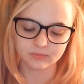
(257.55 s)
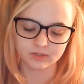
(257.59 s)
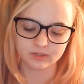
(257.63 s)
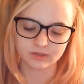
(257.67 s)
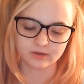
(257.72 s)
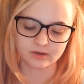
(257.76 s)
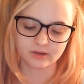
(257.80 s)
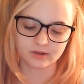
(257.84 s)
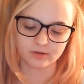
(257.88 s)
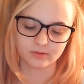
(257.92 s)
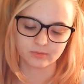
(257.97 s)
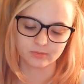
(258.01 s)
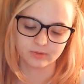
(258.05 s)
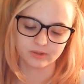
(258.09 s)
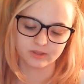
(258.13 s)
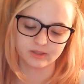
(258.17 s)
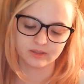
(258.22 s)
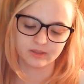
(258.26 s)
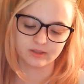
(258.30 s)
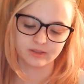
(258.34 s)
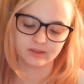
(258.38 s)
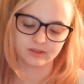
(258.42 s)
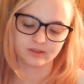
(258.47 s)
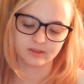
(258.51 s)
Now,
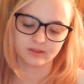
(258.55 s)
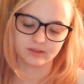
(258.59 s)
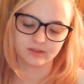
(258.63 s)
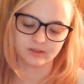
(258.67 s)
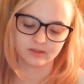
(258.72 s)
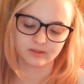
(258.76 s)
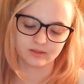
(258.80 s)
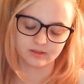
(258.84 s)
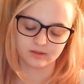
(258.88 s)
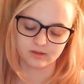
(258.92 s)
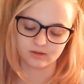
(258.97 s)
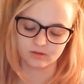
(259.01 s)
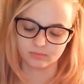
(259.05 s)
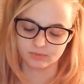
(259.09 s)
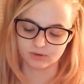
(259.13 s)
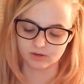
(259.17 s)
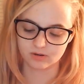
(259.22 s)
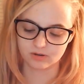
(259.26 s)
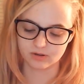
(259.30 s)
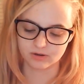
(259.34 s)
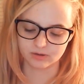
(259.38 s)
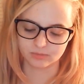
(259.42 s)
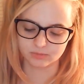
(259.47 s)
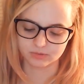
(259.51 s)
oh my
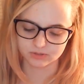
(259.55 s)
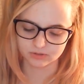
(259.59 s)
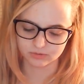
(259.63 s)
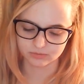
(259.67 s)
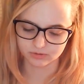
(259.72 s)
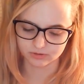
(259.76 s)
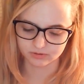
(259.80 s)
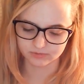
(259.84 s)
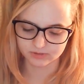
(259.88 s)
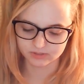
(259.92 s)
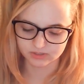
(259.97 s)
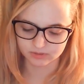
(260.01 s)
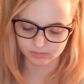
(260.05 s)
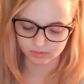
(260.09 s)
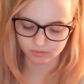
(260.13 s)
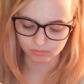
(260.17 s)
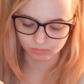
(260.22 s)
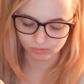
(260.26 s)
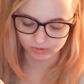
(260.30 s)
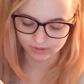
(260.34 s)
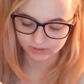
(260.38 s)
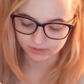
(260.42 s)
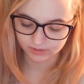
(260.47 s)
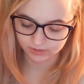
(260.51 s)
god, I'm so nervous about
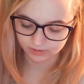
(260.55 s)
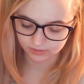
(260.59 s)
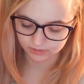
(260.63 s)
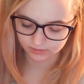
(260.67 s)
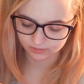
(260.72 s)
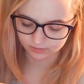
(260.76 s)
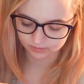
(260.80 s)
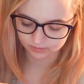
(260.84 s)
breaking it.